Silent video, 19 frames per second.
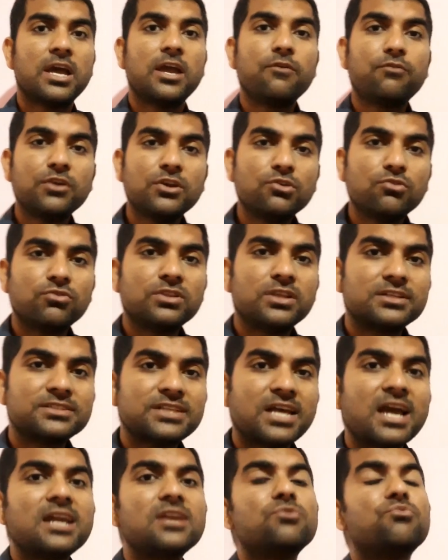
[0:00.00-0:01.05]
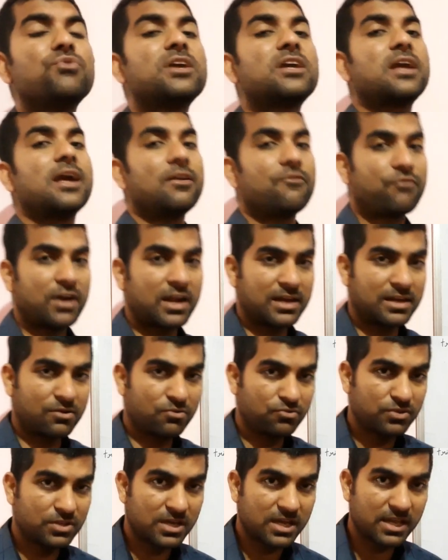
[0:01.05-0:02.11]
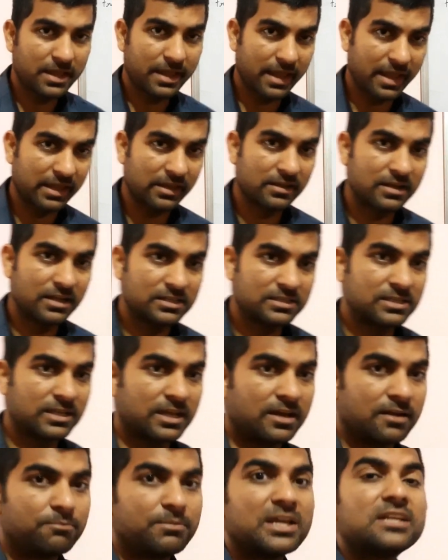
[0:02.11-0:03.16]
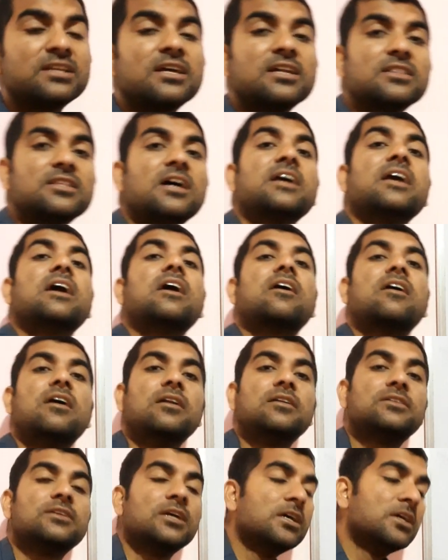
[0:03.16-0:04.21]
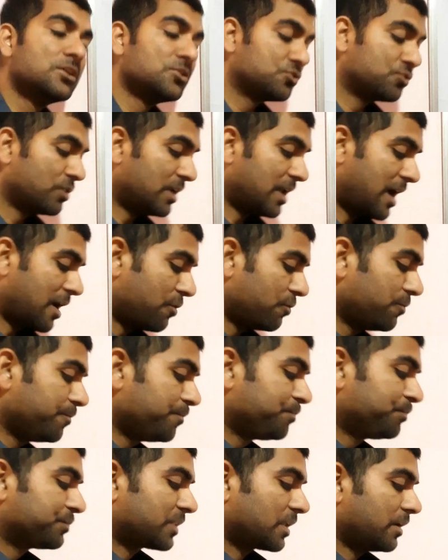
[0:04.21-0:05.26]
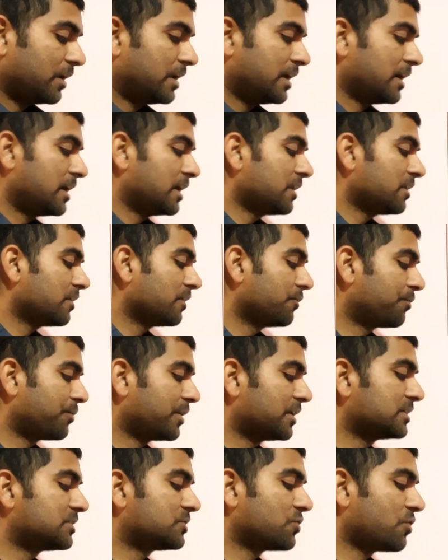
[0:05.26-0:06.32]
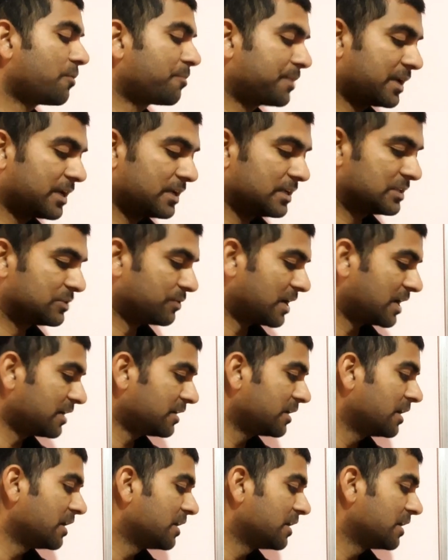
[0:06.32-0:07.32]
If we know the side, we can find out the angles here, measure the angle. So now here first topic is what?